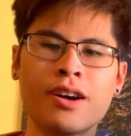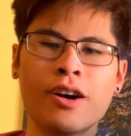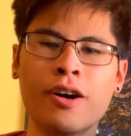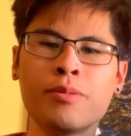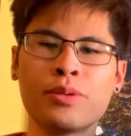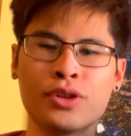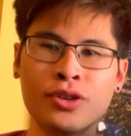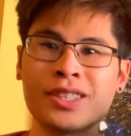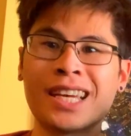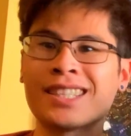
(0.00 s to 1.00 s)
Oh,
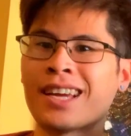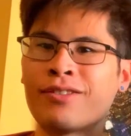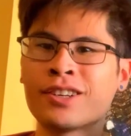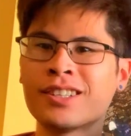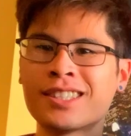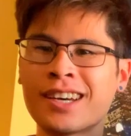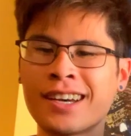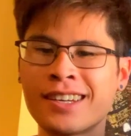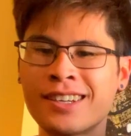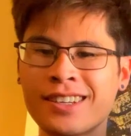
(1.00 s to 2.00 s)
balloons, that's never a good
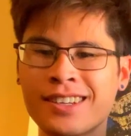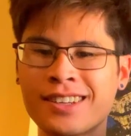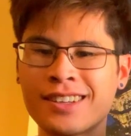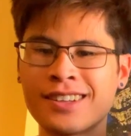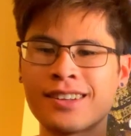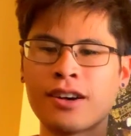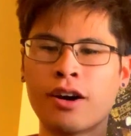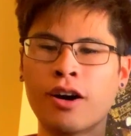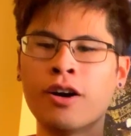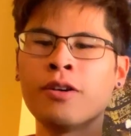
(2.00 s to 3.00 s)
sign.
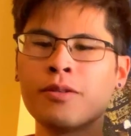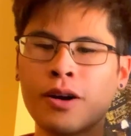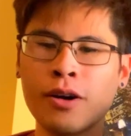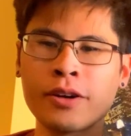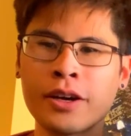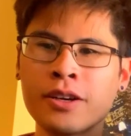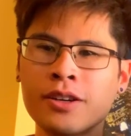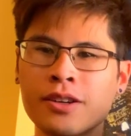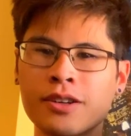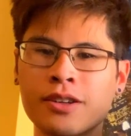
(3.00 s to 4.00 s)
Oh, okay.